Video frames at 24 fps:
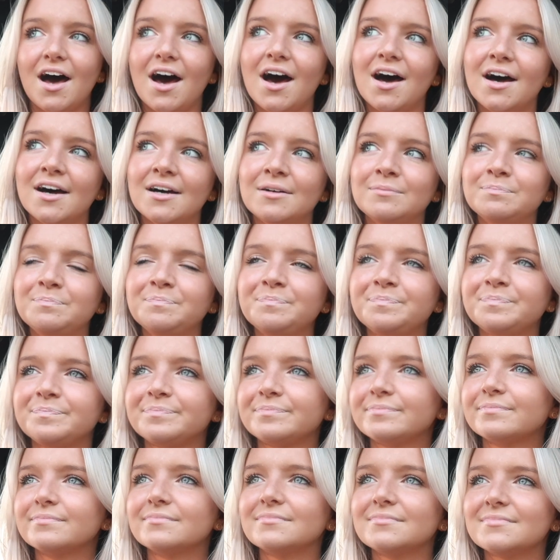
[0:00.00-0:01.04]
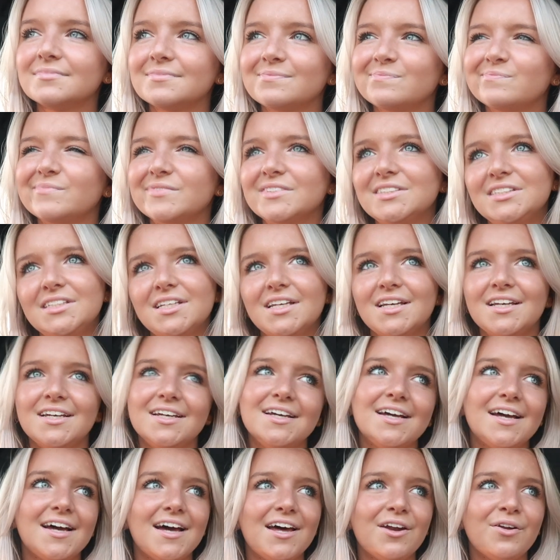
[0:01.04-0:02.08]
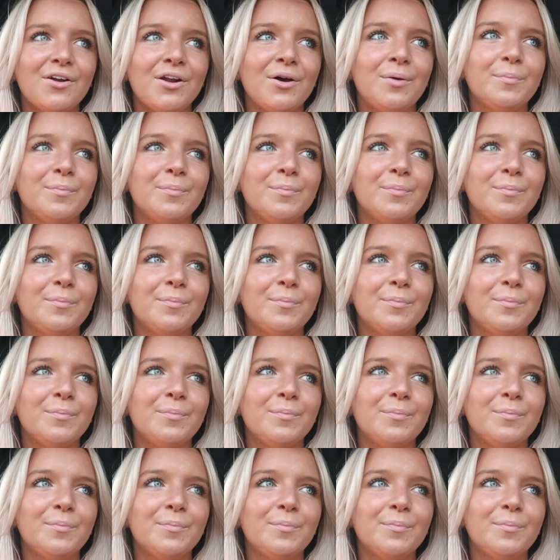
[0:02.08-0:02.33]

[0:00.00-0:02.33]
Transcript: Um, I don't